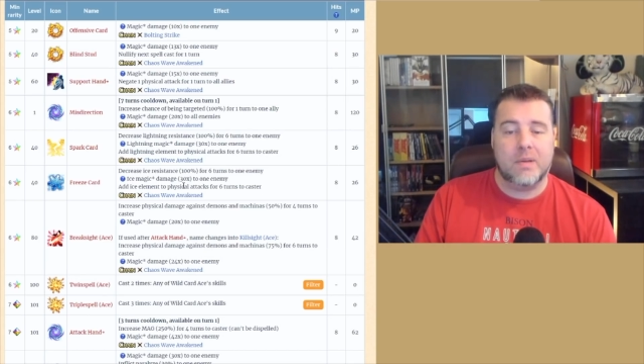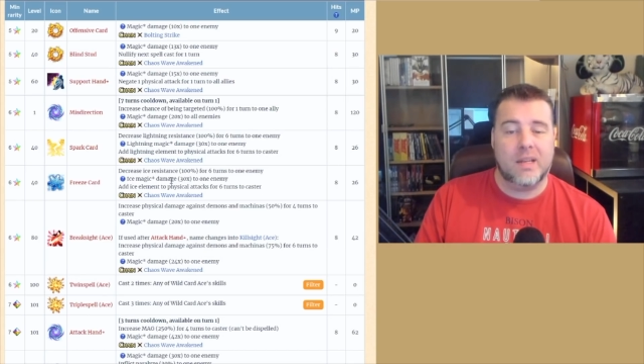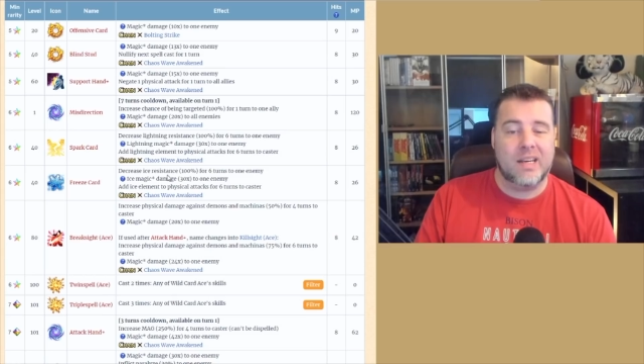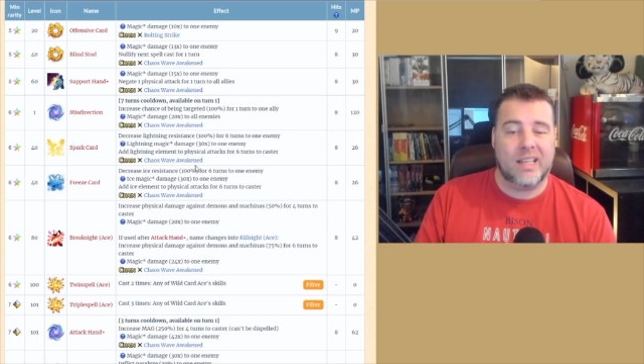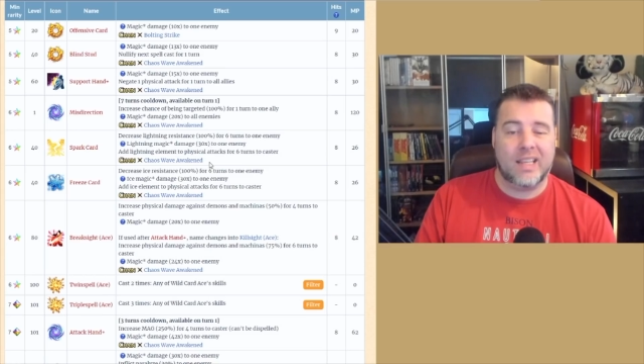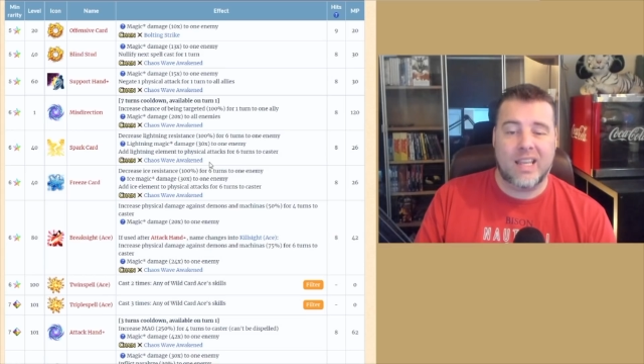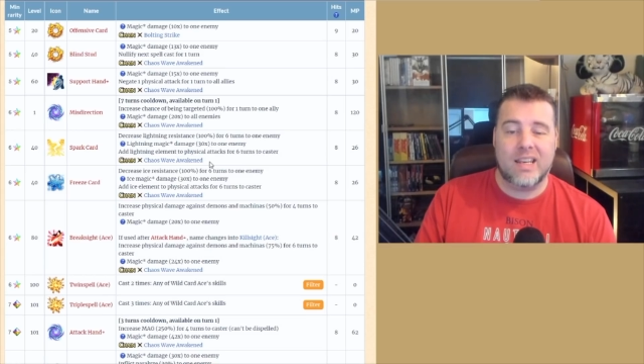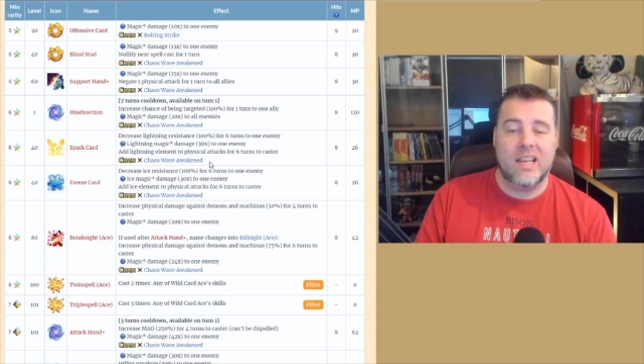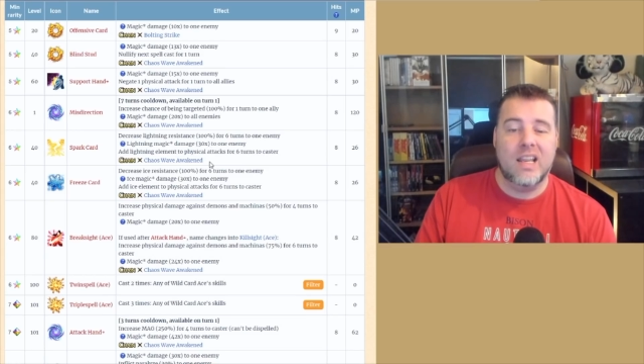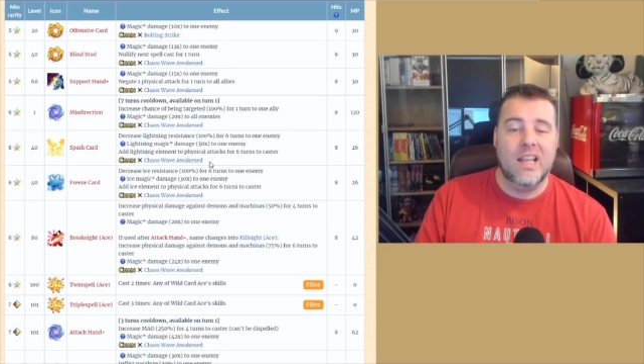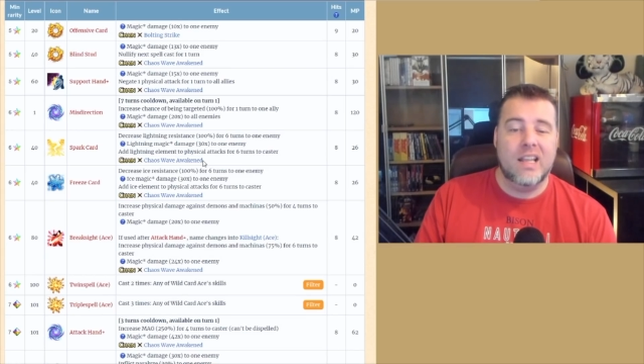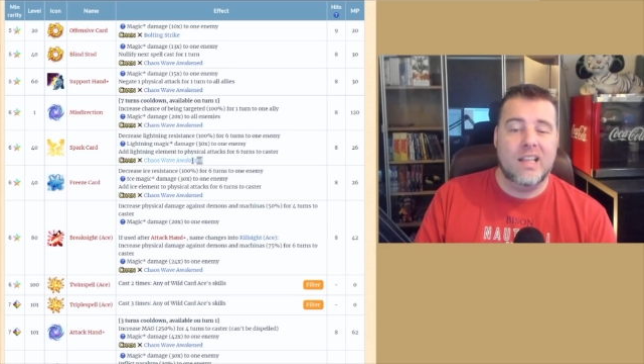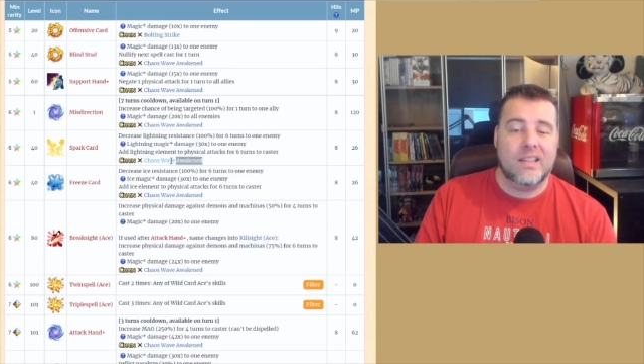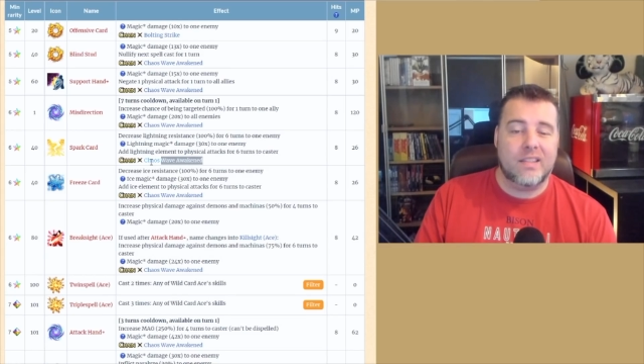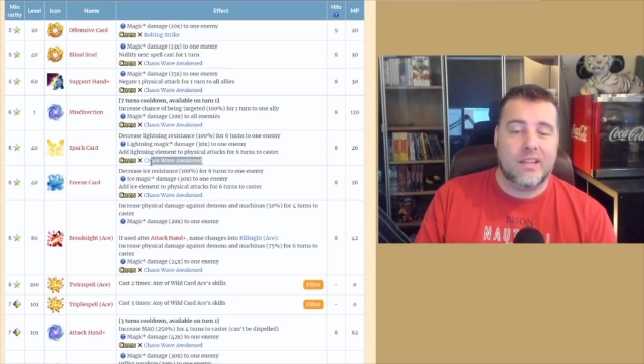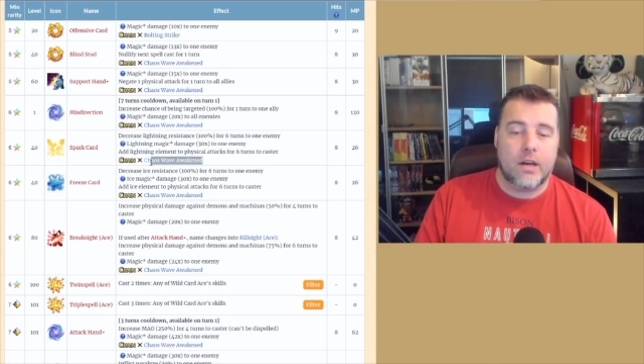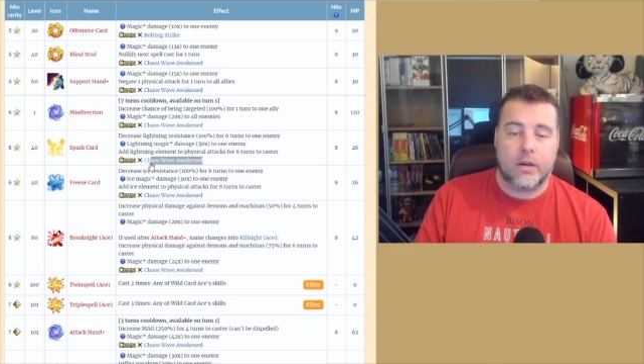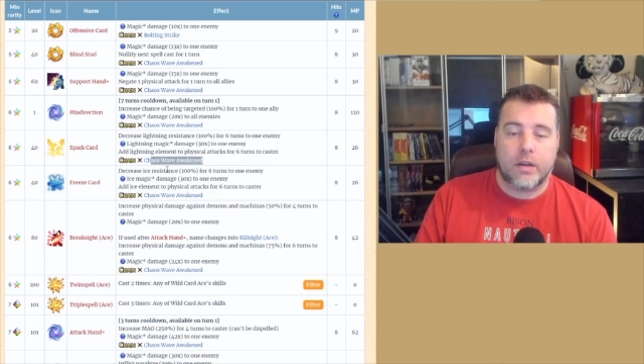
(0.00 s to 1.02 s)
And again,
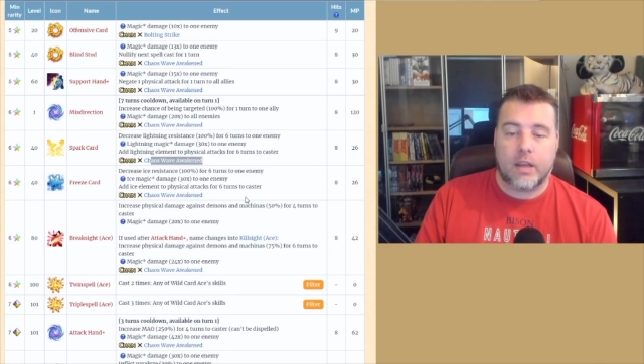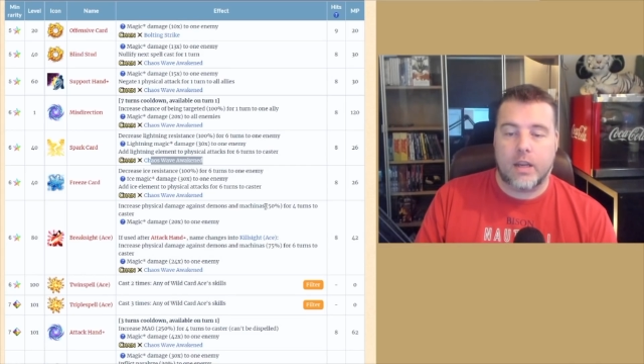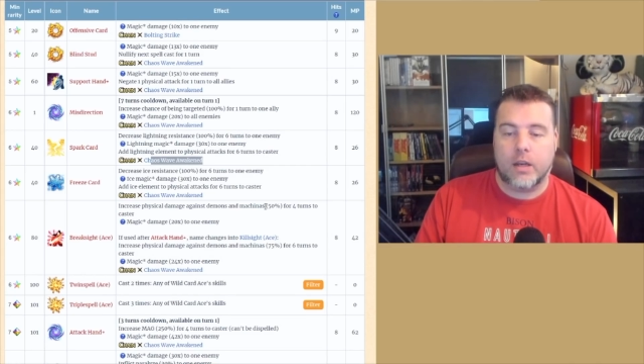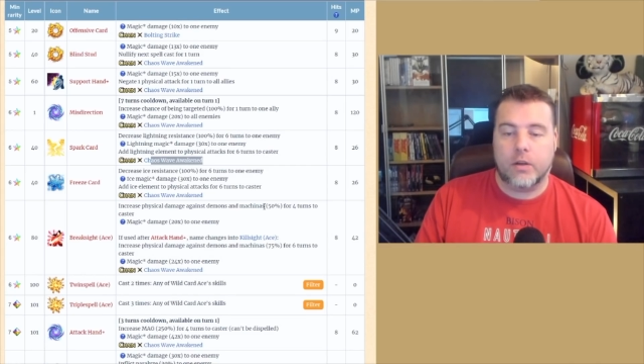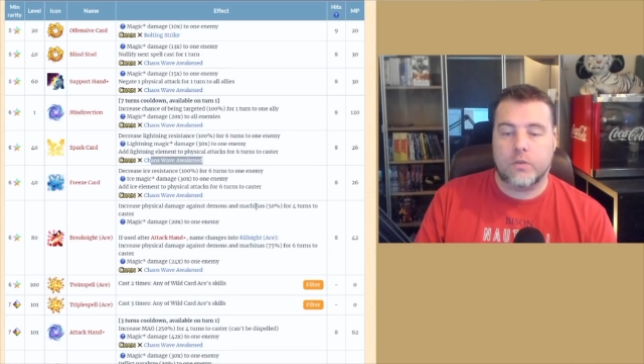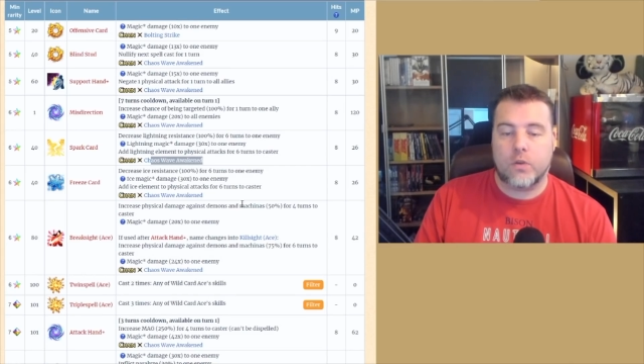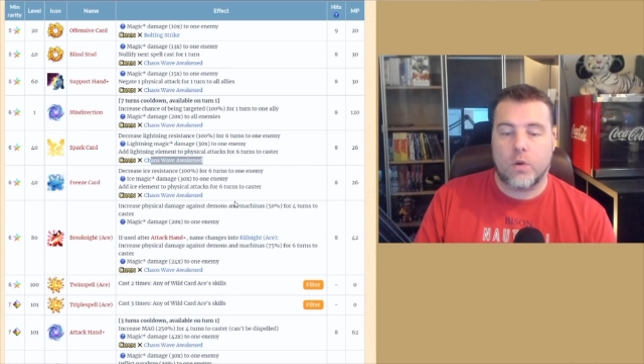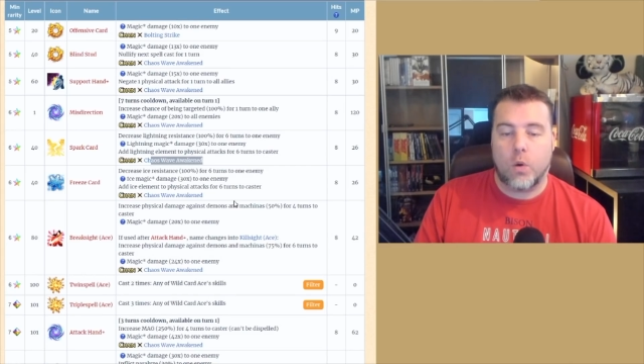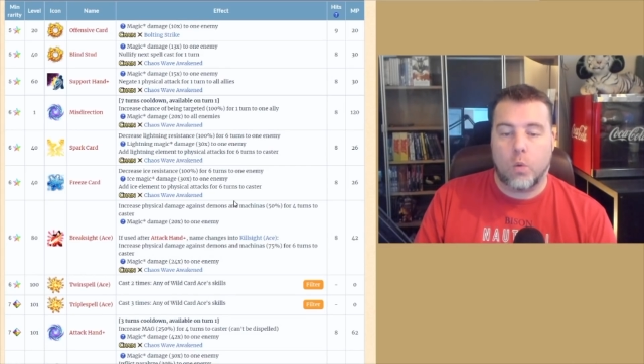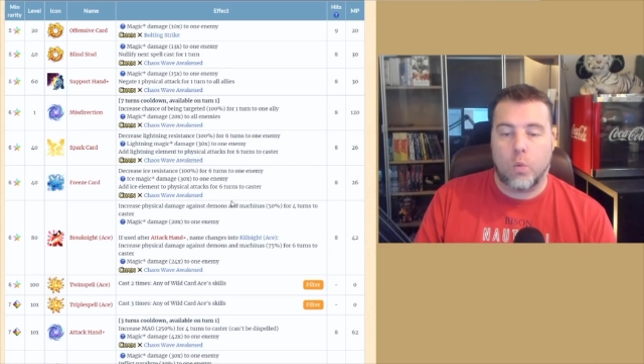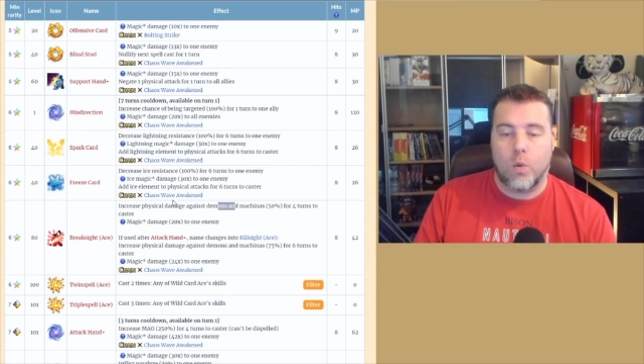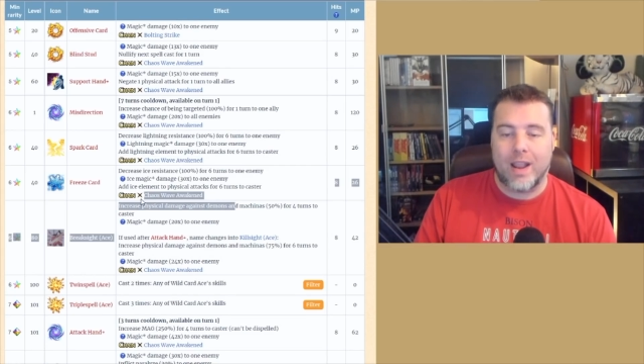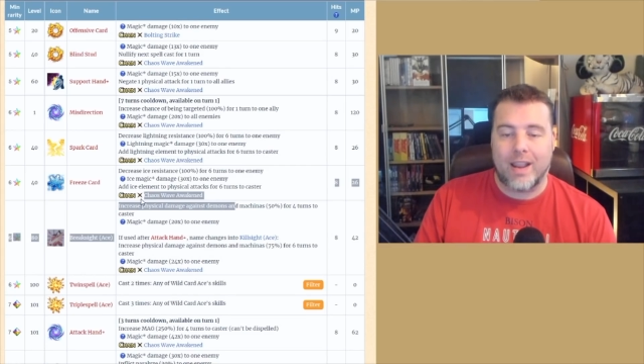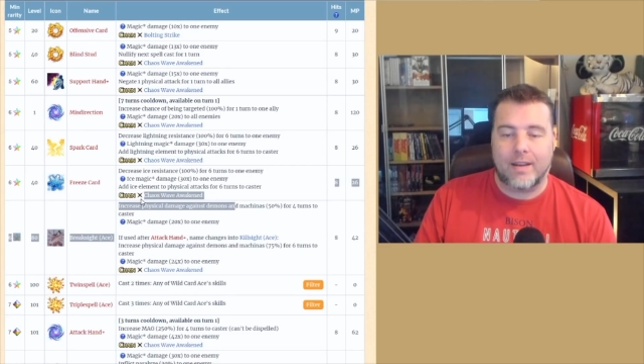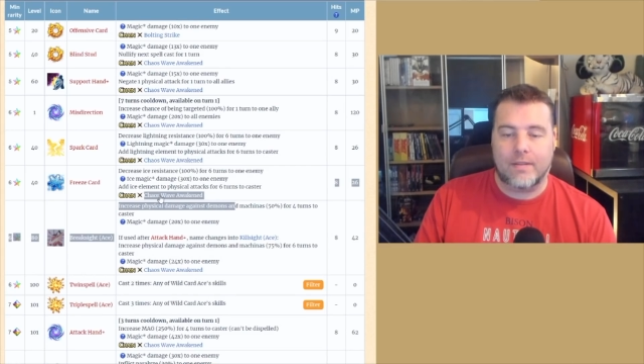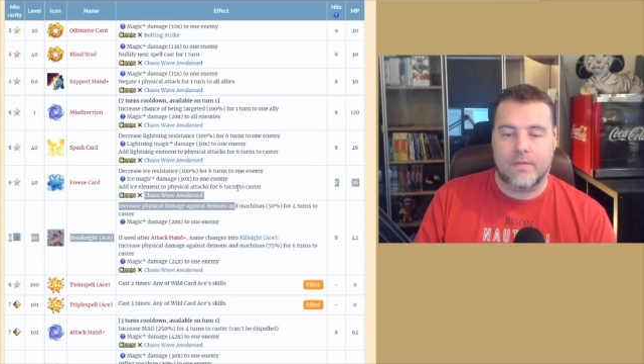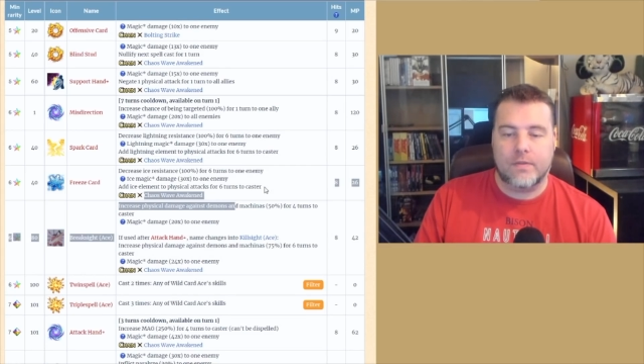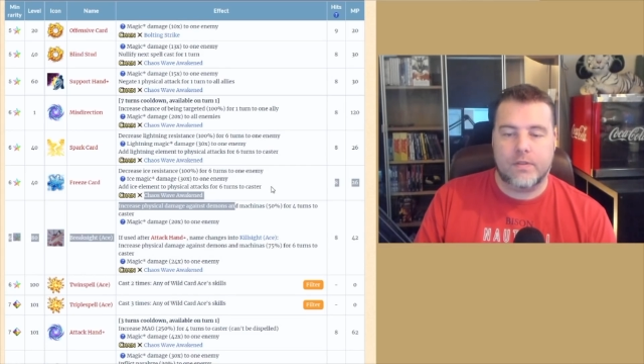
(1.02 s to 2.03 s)
they're Chaos
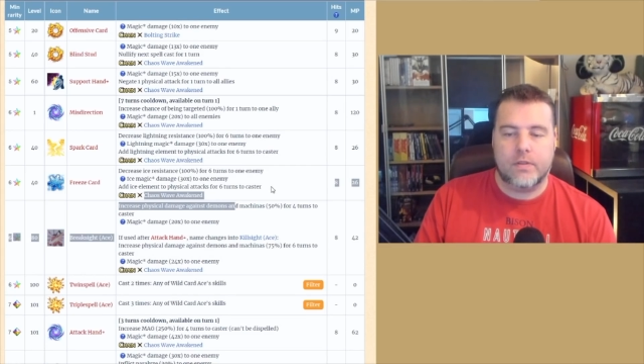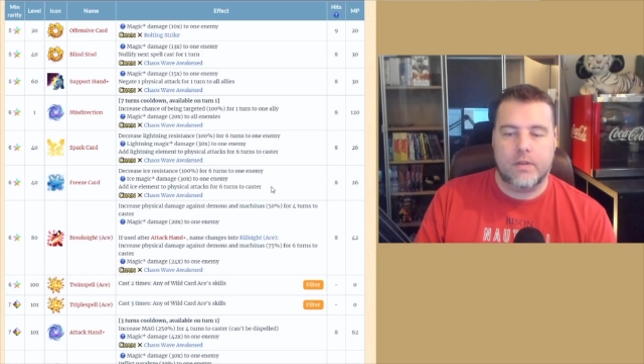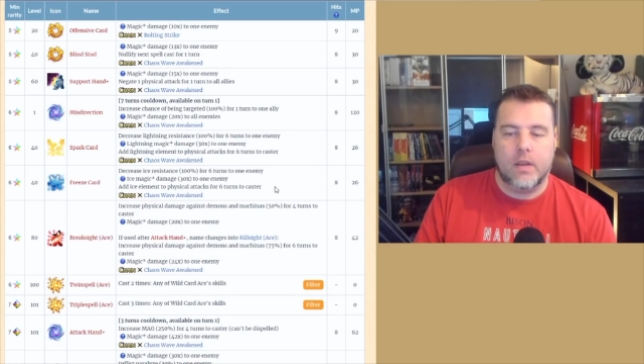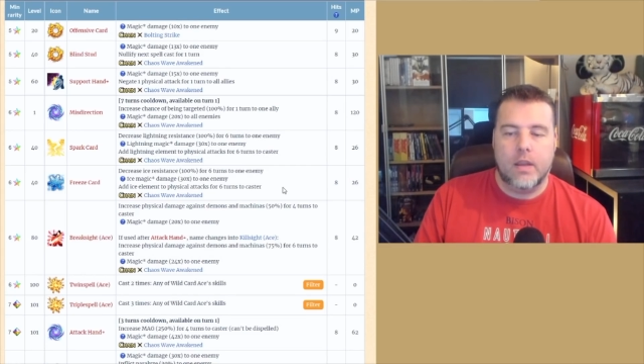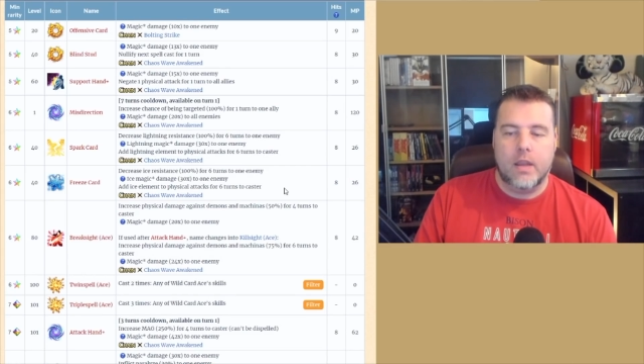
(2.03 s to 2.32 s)
Waves.